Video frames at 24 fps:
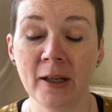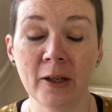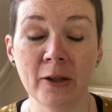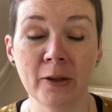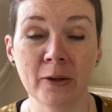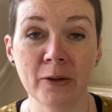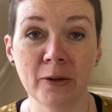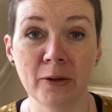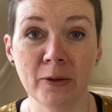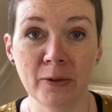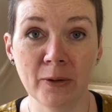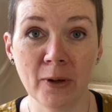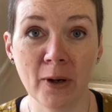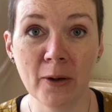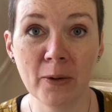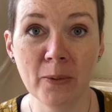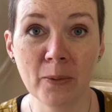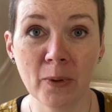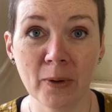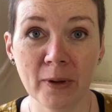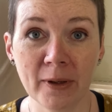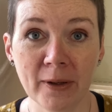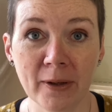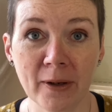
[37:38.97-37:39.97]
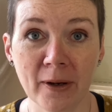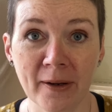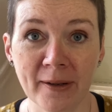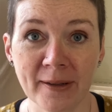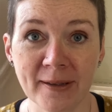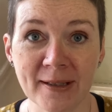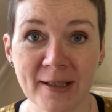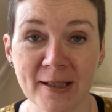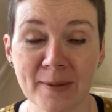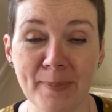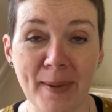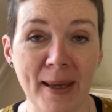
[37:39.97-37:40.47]
you know what you're going to
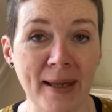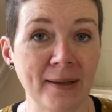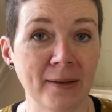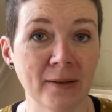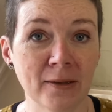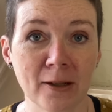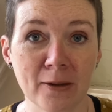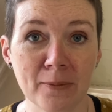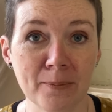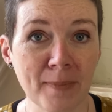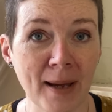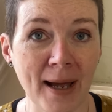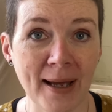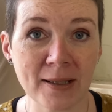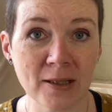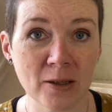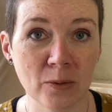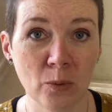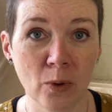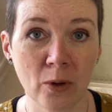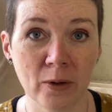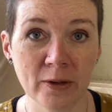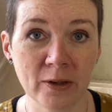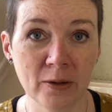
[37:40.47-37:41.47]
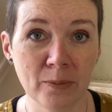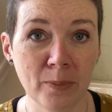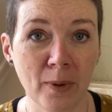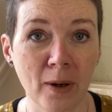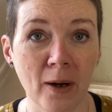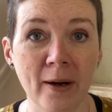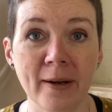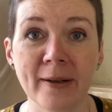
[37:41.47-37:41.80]
spend no matter what you buy.